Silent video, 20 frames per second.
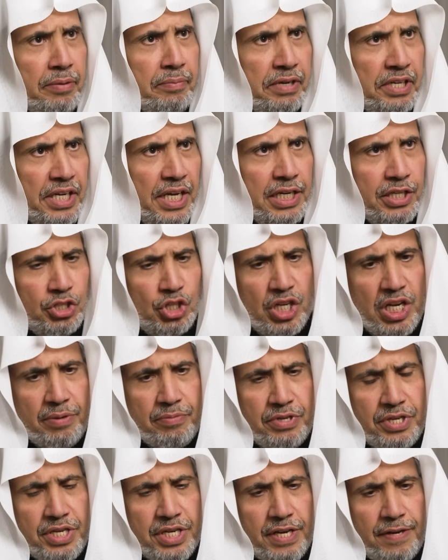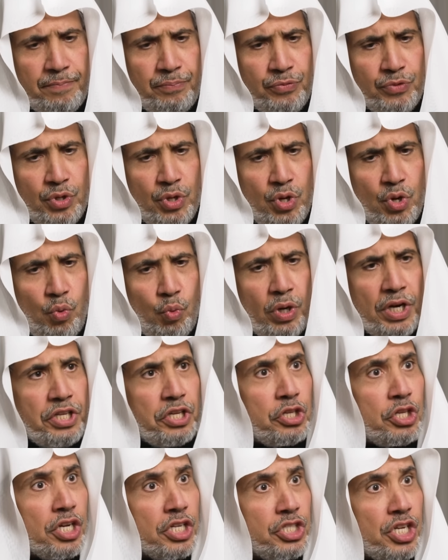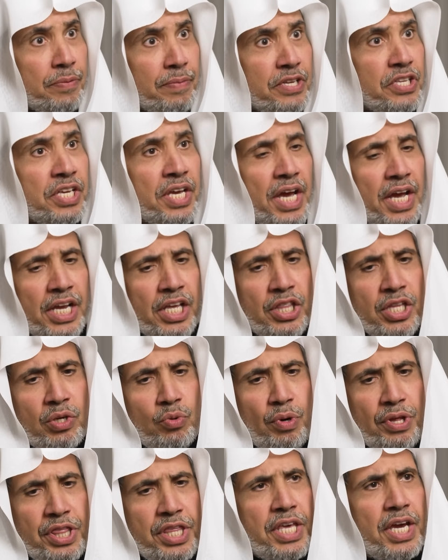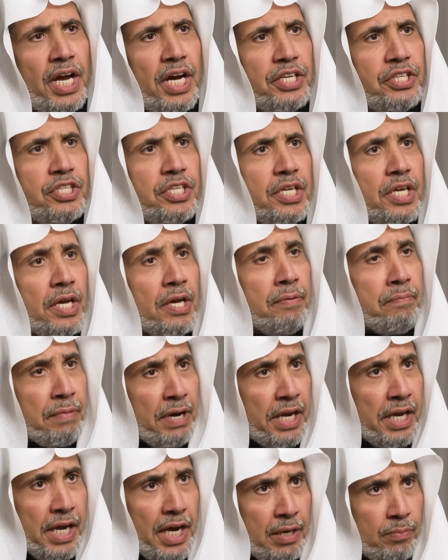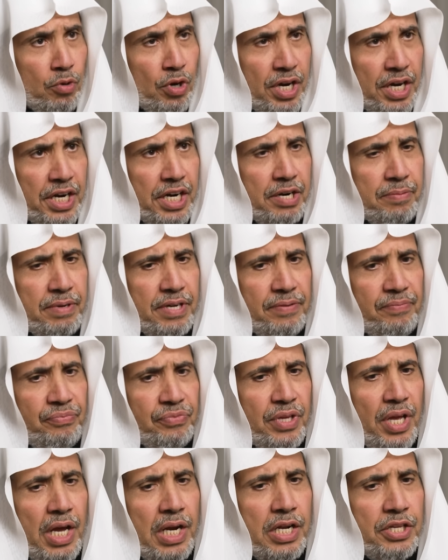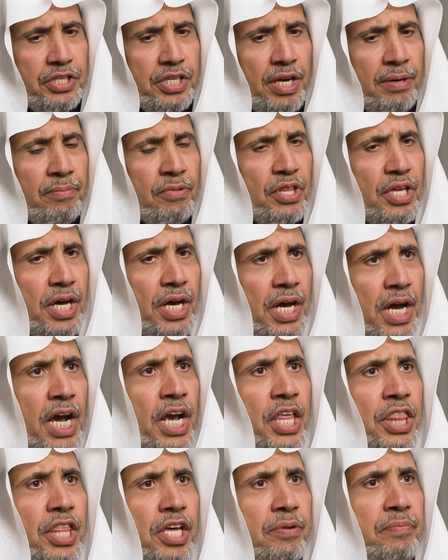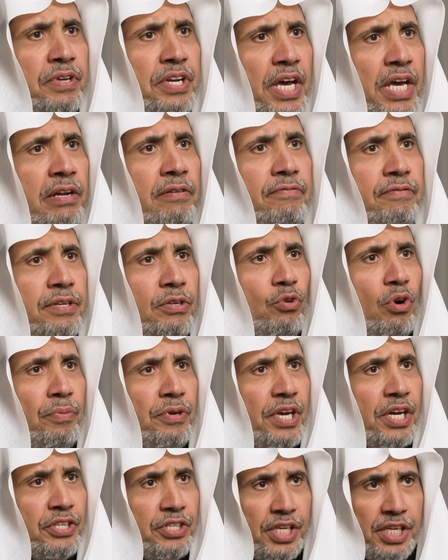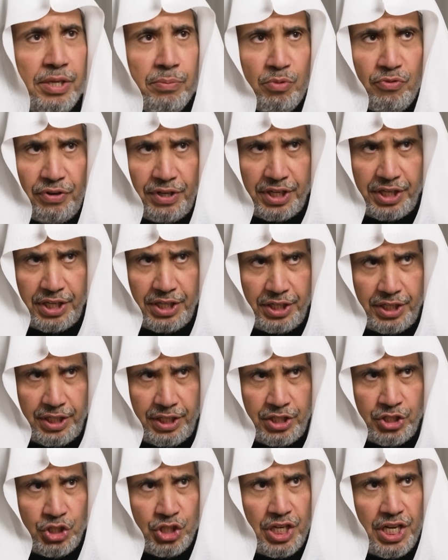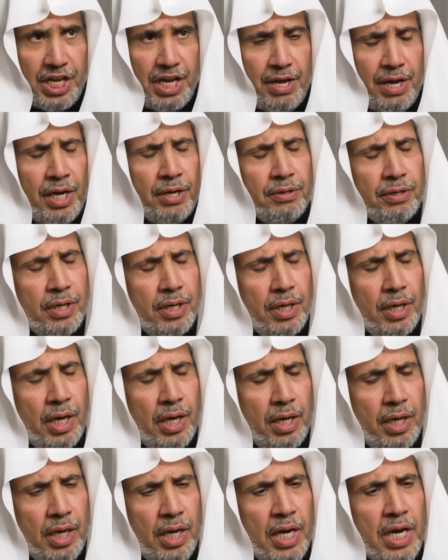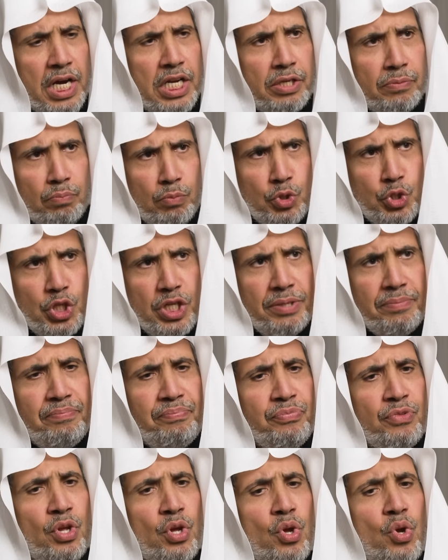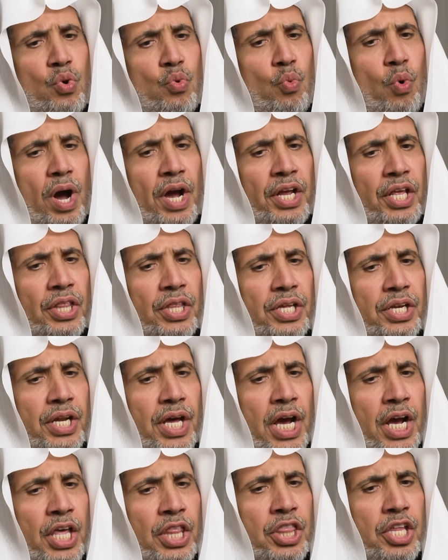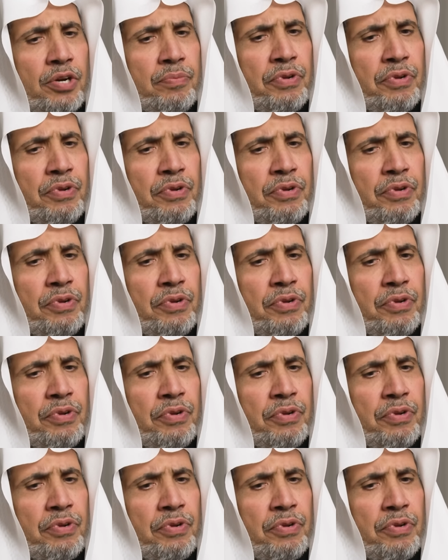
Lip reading: represents Hamas alone, which is a faction that broke away from the Palestinian Authority. Hamas only represents itself and does not represent the Palestinian people.